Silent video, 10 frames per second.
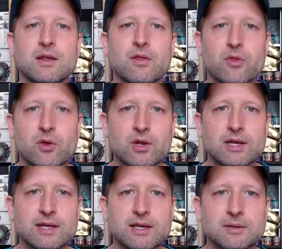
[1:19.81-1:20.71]

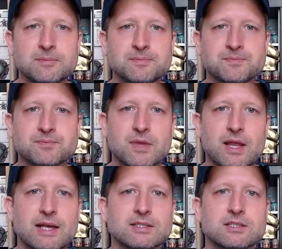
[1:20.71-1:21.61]
Thirdly,
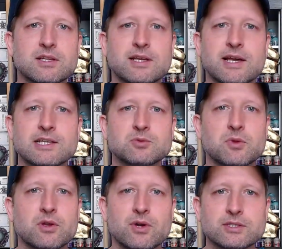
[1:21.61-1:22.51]
as is the case
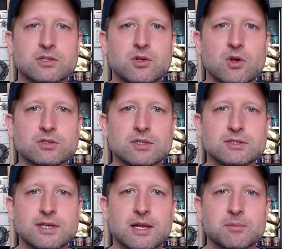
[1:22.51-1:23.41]
with the Razor Dawns on
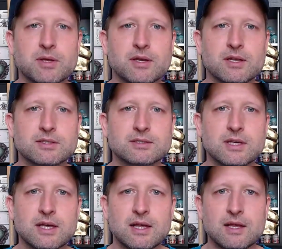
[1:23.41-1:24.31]
Salamanders,
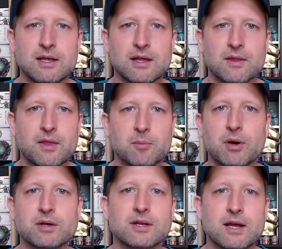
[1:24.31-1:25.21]
they're
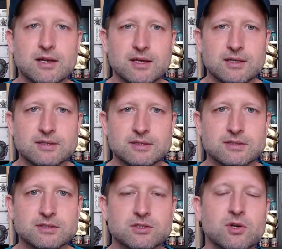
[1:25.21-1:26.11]
butt ugly.
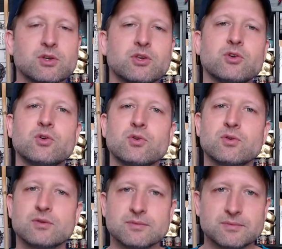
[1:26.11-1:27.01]
So
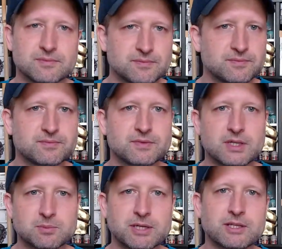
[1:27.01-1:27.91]

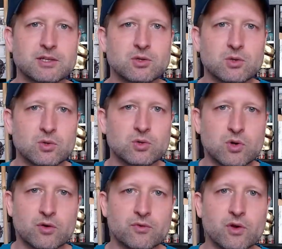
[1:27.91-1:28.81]
it's better to
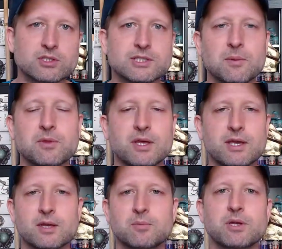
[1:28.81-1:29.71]
convert something,
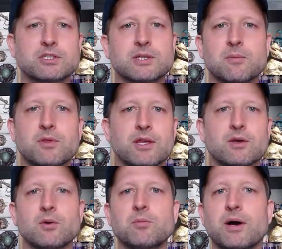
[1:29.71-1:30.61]
kit bash
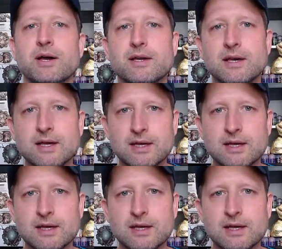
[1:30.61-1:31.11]
something, or buy